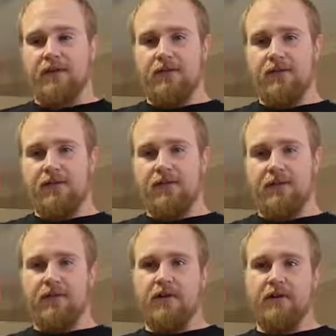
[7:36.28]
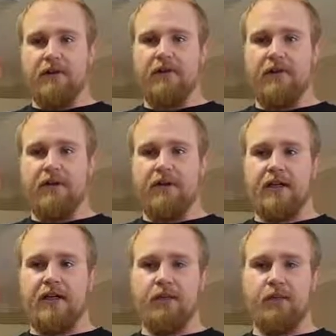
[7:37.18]
during the construction
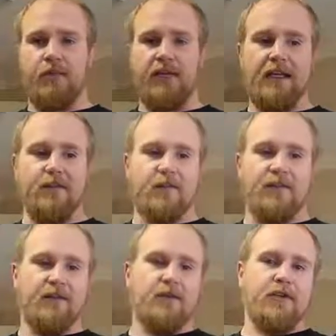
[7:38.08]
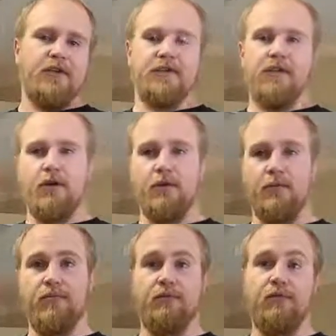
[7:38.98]
period, we didn't really show
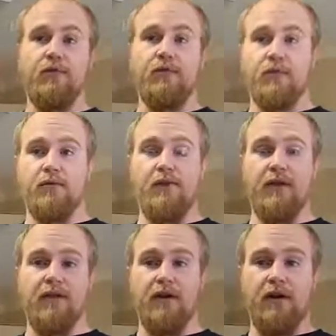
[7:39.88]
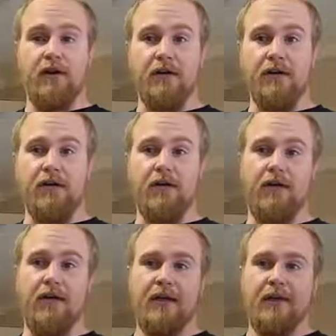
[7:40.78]
or prove what rents are.
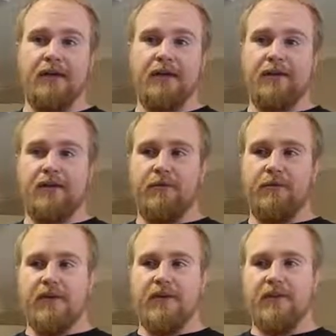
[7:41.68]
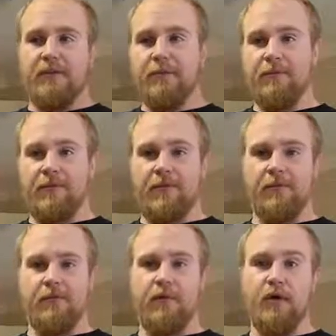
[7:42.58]
So the biggest
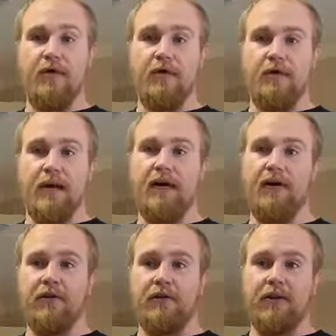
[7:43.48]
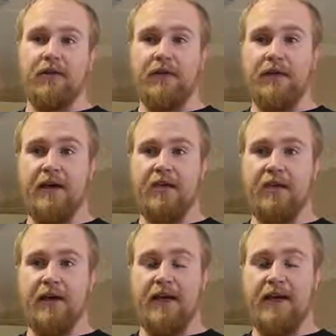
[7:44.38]
skepticism most buyers in that space are
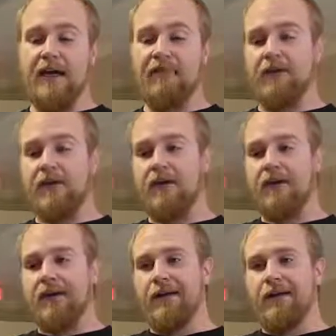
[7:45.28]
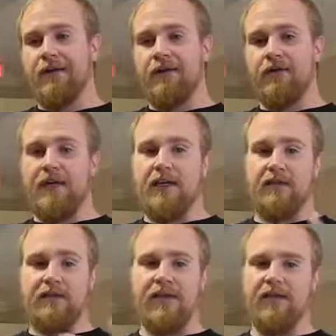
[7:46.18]
going to have are, okay,
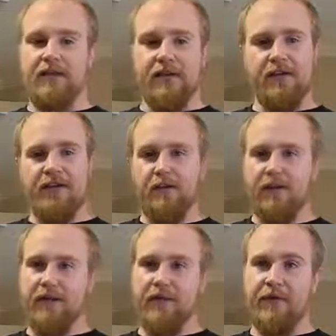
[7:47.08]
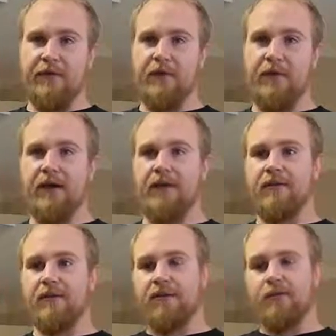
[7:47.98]
you say it's going to lease for $750 a
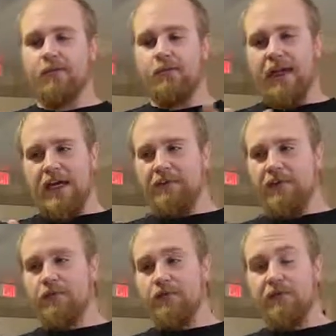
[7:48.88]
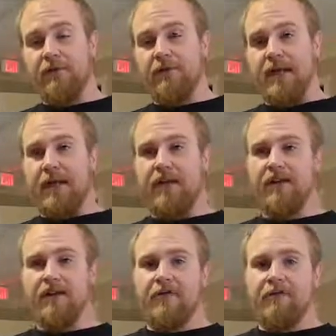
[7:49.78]
month. We have no proof of
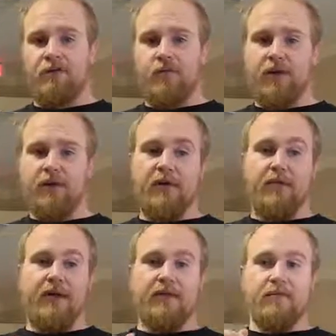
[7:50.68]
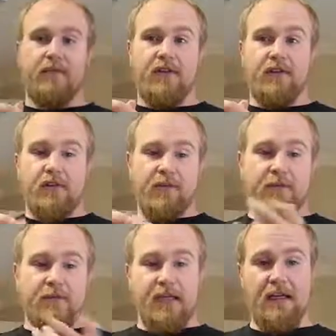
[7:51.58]
that. We want to wait till you get
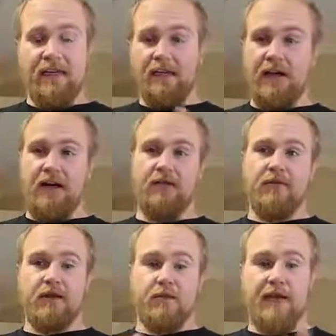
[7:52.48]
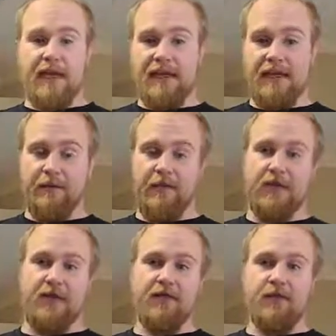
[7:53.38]
some tenants in there that are paying that per
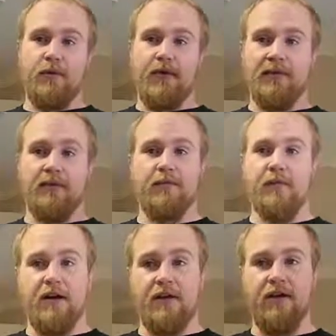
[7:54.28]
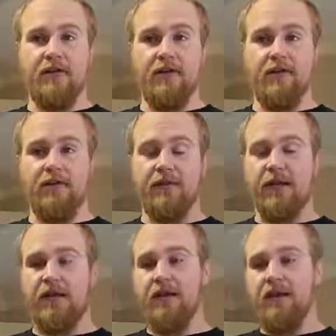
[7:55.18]
month till we actually submit an offer.
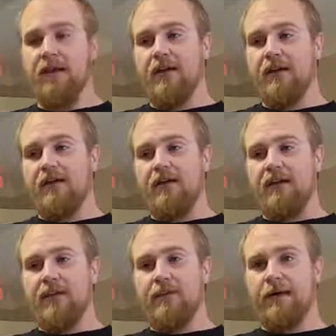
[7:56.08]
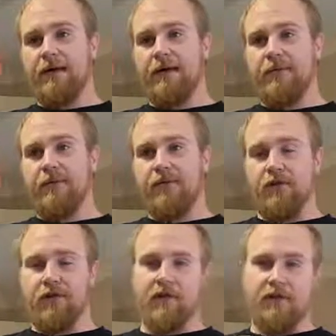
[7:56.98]
So, that's why
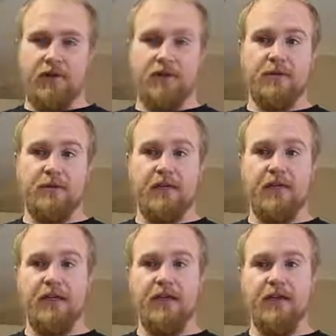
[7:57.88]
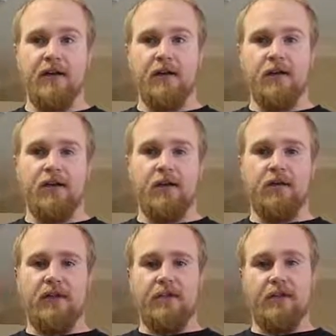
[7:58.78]
during the construction period, we don't
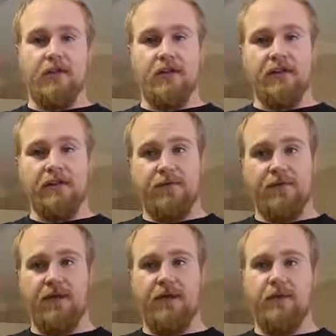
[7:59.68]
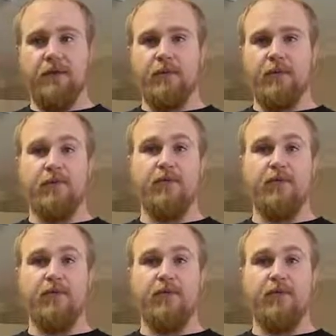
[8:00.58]
really market it for sale, but we do